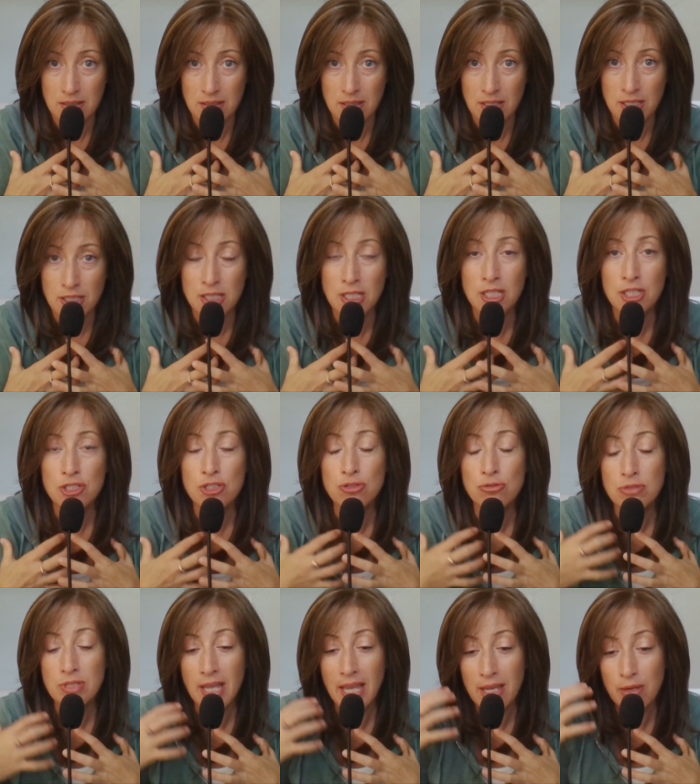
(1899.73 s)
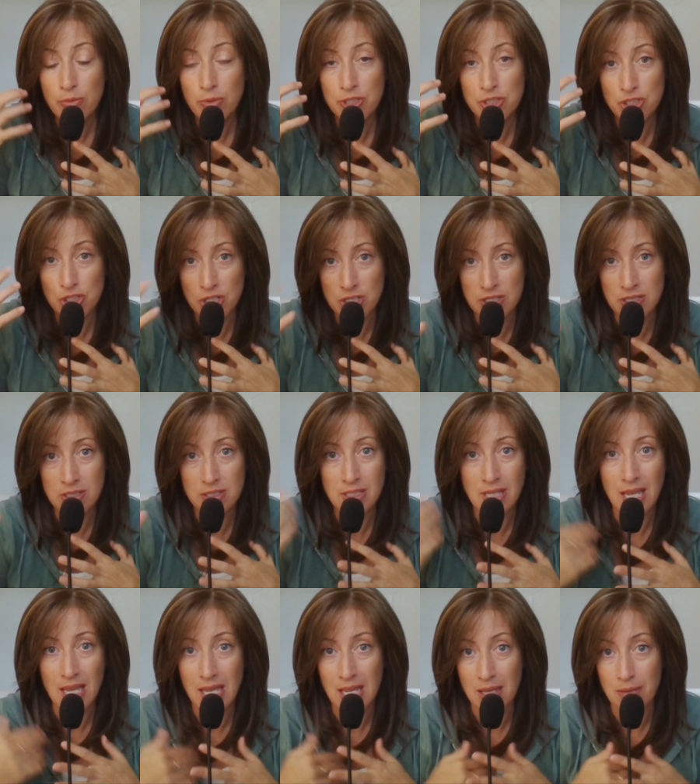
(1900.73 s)
Did you take, when Jesus
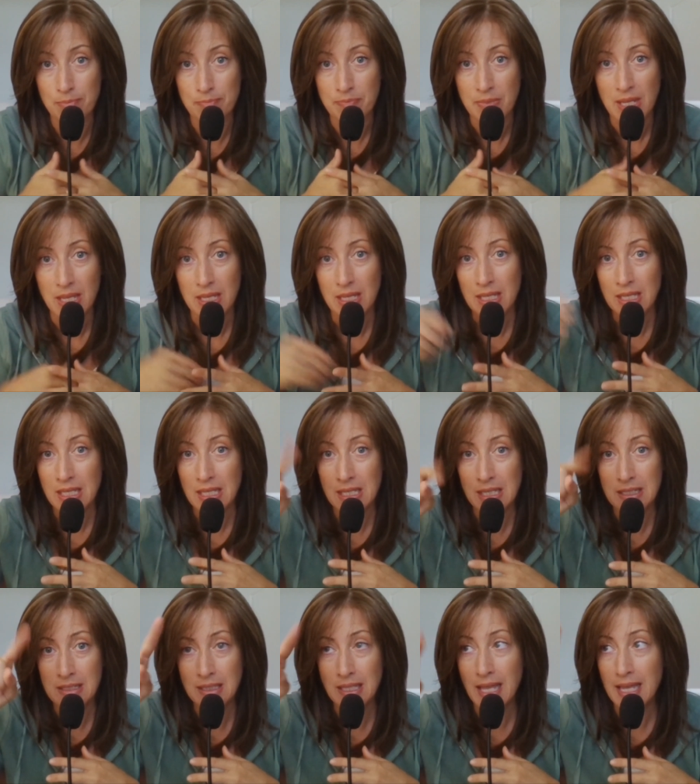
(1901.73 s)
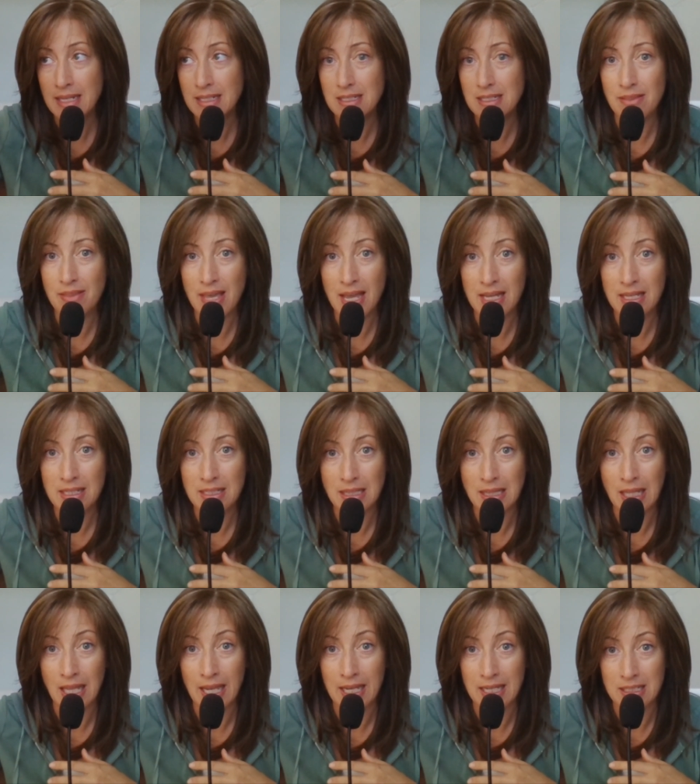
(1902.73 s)
came, he let that
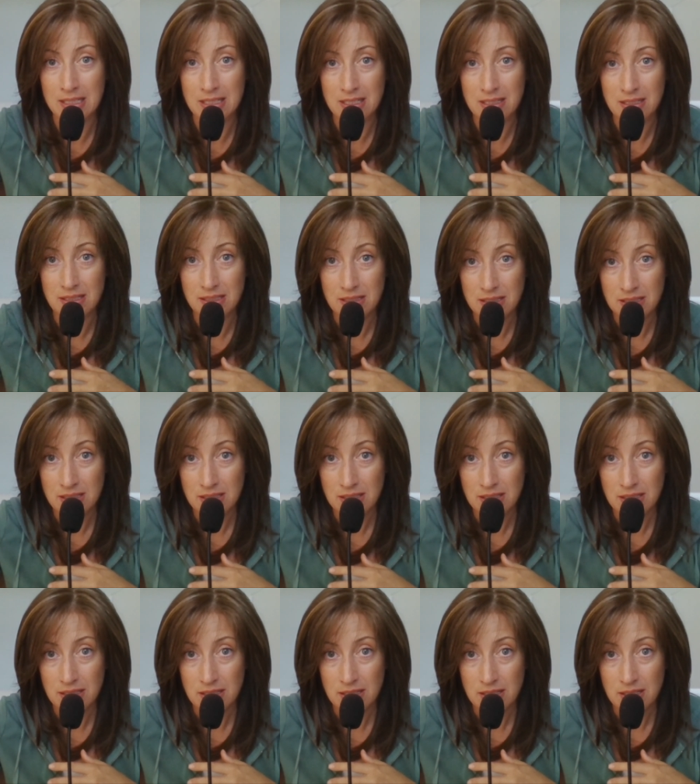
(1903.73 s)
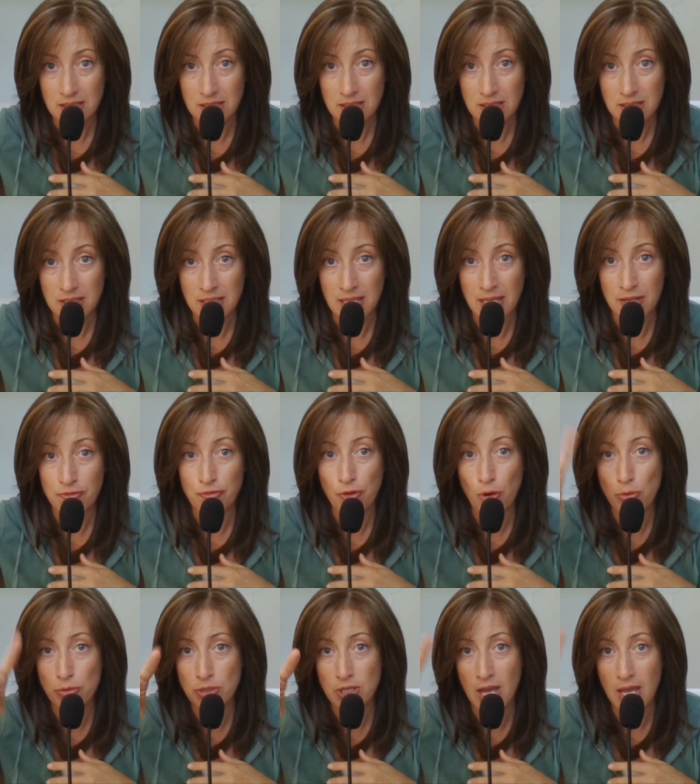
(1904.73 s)
light, that
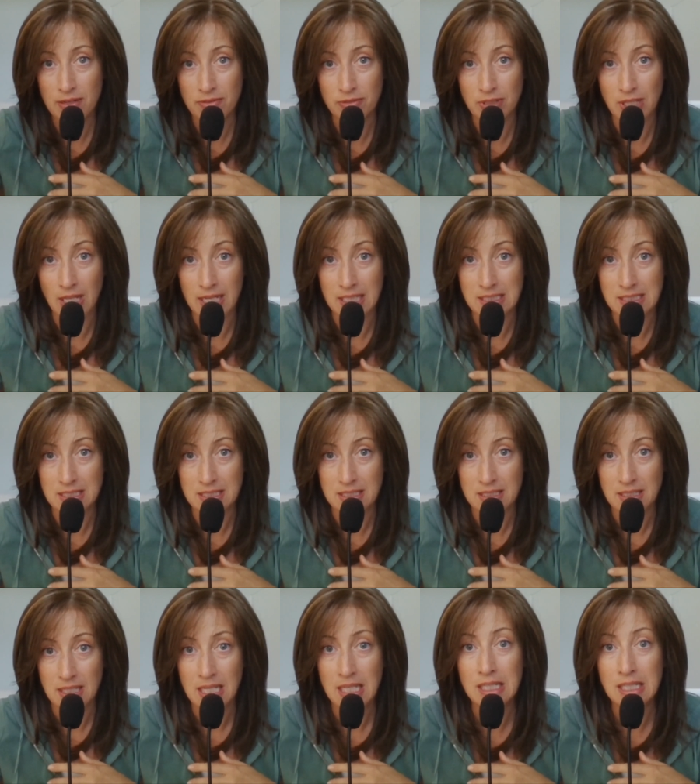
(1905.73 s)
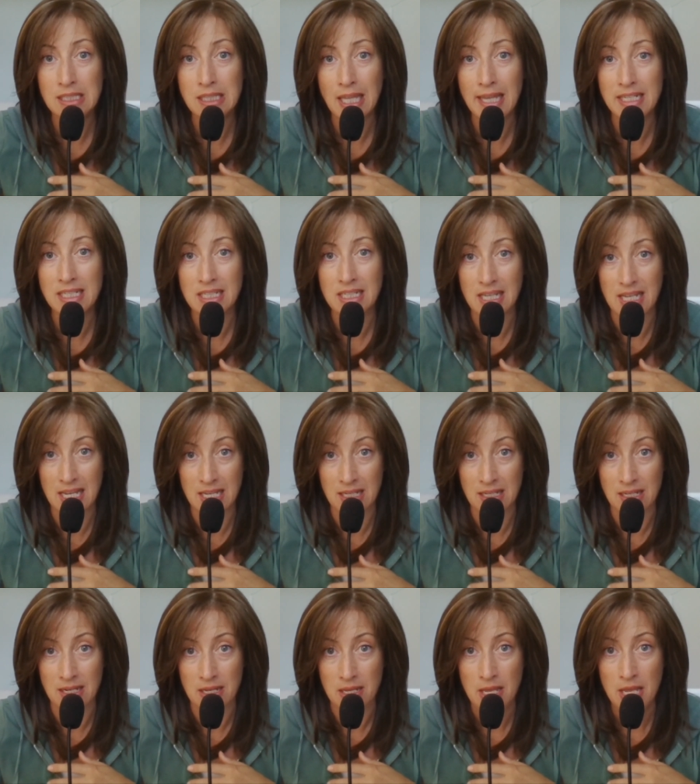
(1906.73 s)
photon of light, he let it
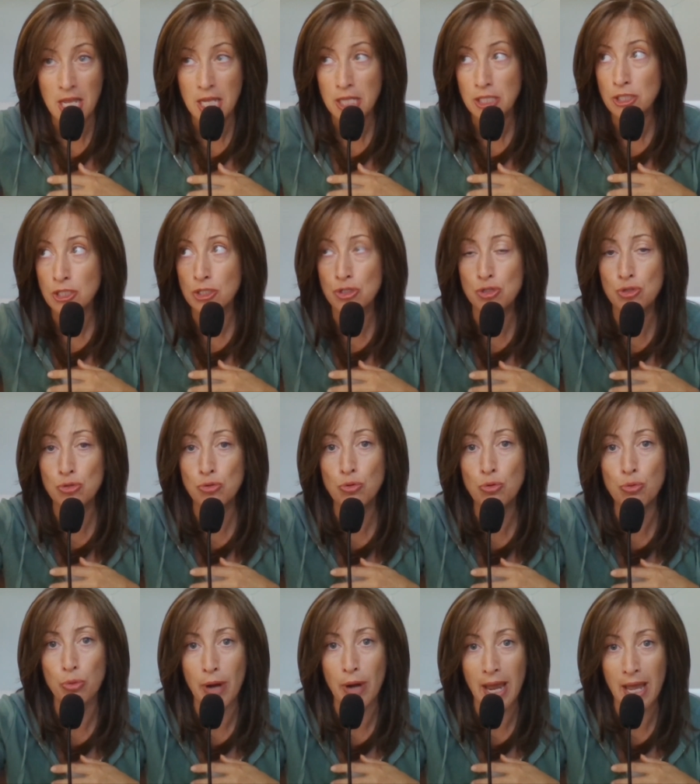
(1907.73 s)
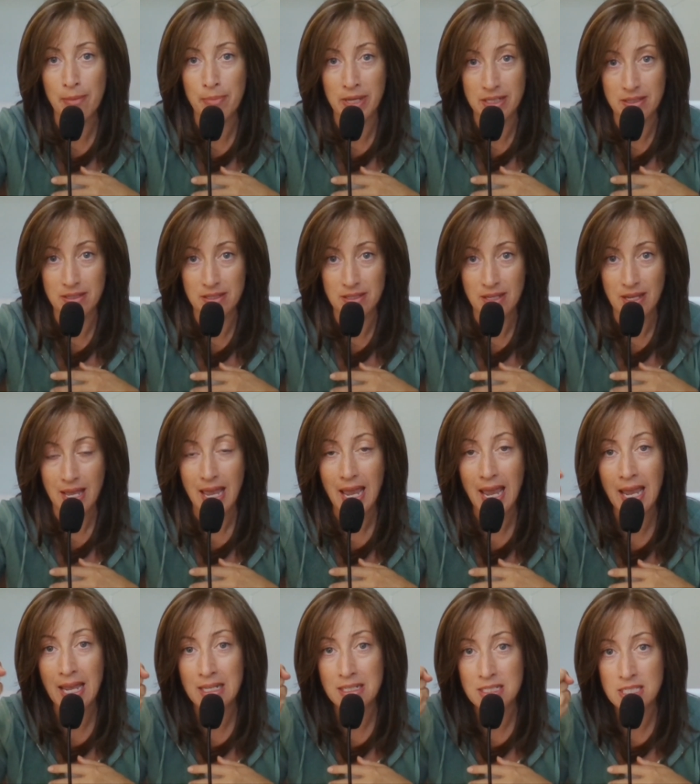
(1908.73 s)
in. Did you grab it
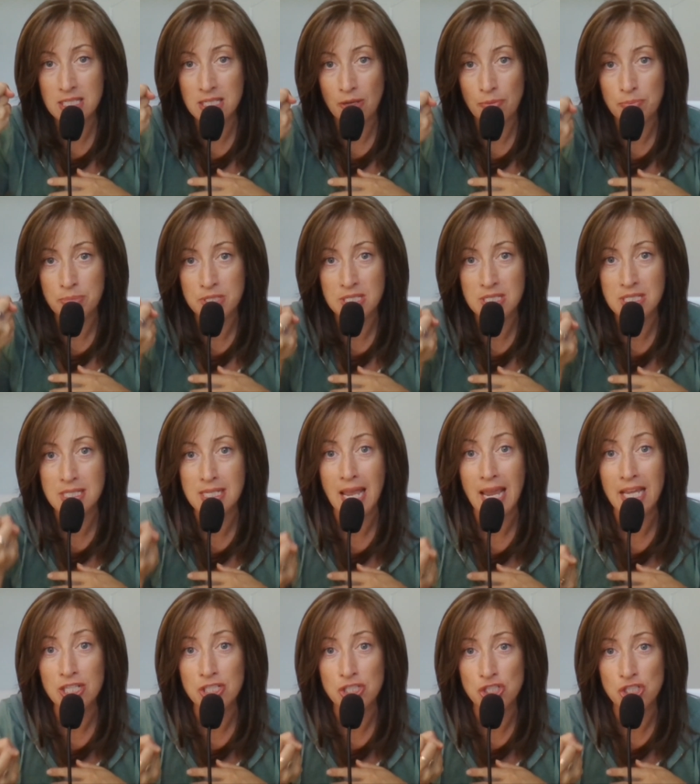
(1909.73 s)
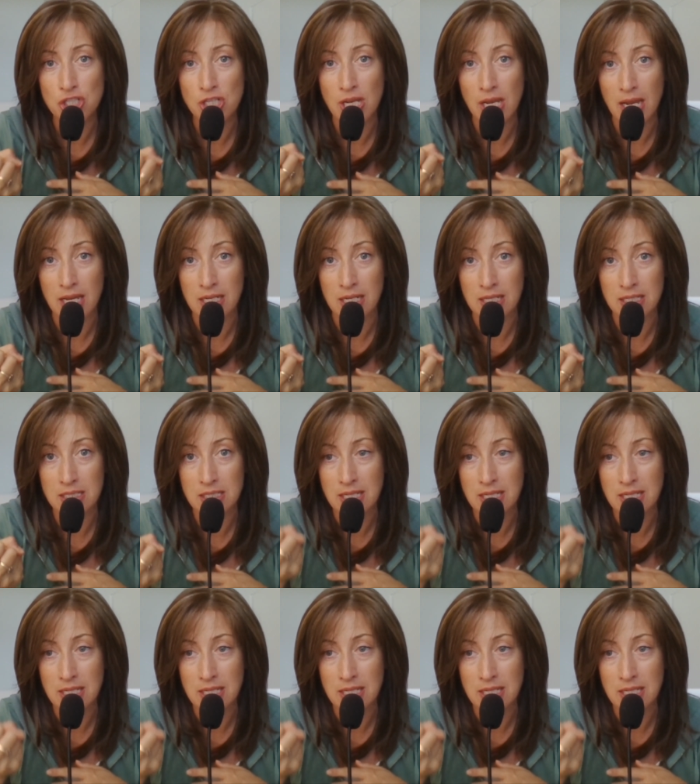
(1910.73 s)
and substantiate it